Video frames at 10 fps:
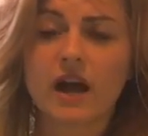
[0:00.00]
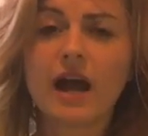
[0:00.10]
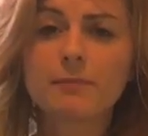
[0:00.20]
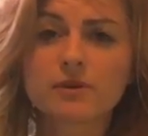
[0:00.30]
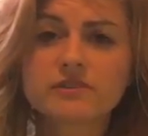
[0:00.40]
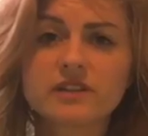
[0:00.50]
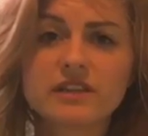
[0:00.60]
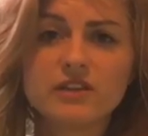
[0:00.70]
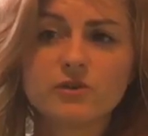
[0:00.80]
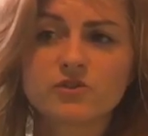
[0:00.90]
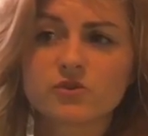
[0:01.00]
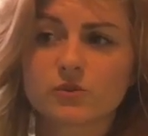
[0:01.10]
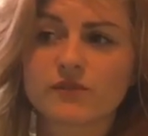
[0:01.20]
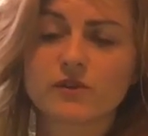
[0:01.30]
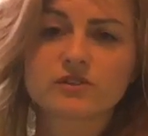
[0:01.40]
I personally use
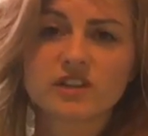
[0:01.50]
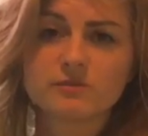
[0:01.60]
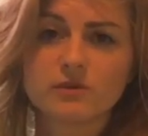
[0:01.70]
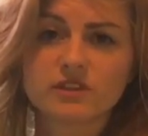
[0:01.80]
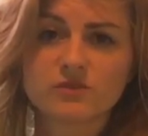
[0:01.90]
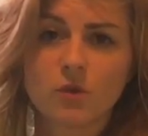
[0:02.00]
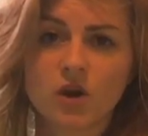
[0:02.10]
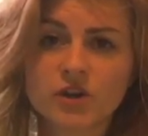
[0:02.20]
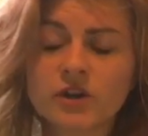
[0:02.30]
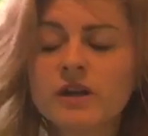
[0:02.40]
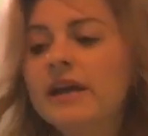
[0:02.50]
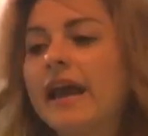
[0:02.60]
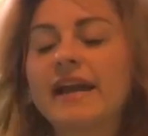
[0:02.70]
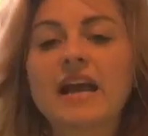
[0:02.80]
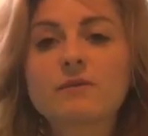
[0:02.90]
reverse osmosis water
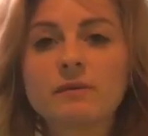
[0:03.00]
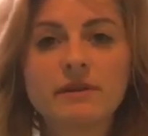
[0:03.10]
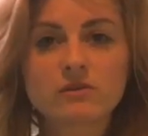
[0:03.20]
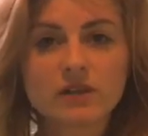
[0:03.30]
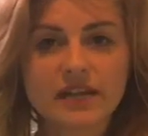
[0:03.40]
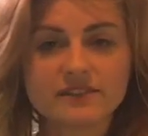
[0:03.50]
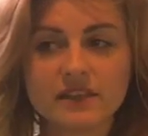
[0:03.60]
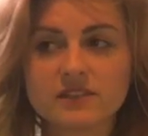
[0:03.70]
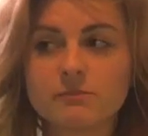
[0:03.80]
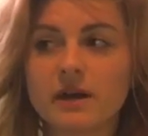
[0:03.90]
and I remineralize it,